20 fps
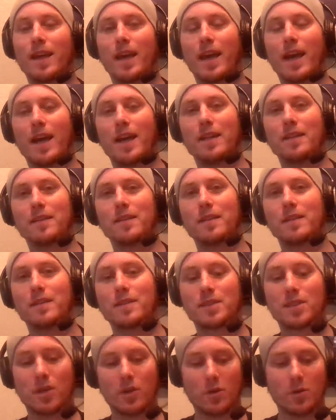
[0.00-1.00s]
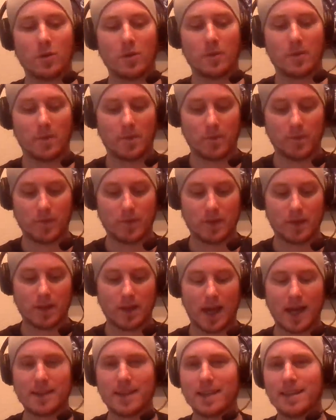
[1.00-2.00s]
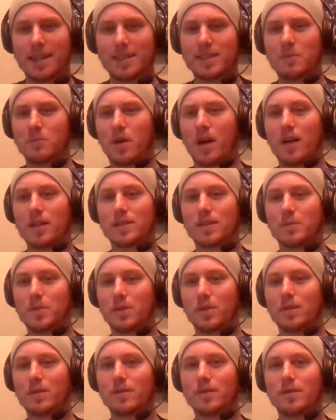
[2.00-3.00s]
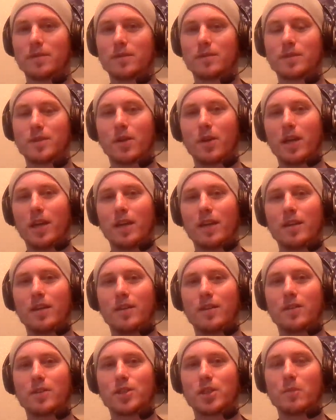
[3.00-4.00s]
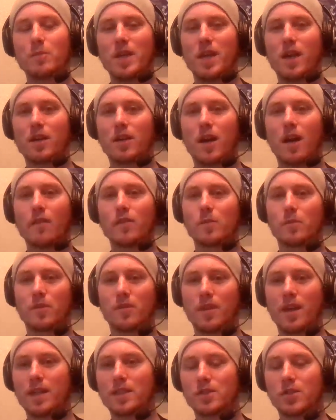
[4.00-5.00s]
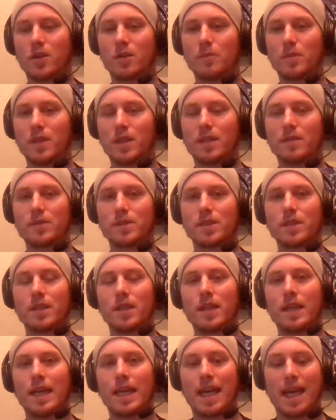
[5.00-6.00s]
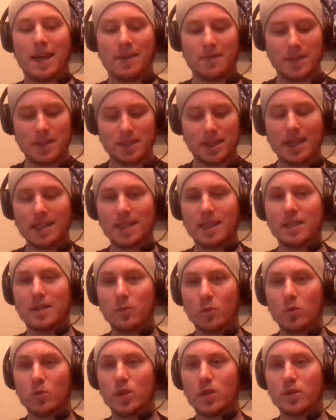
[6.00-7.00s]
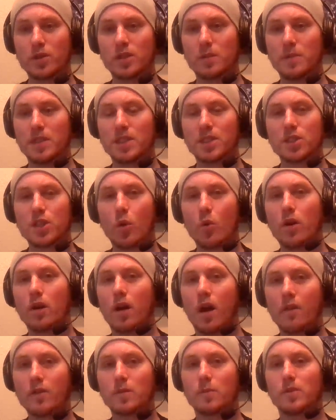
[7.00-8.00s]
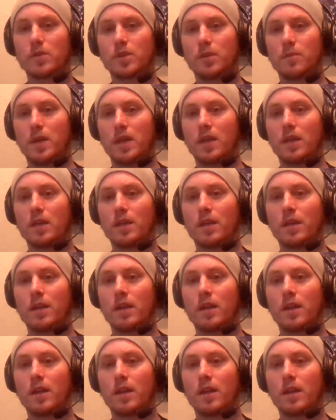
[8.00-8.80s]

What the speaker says: And so I think that's impossible. So there should be uncomfortable things in our beliefs. And this idea used to be so uncomfortable to me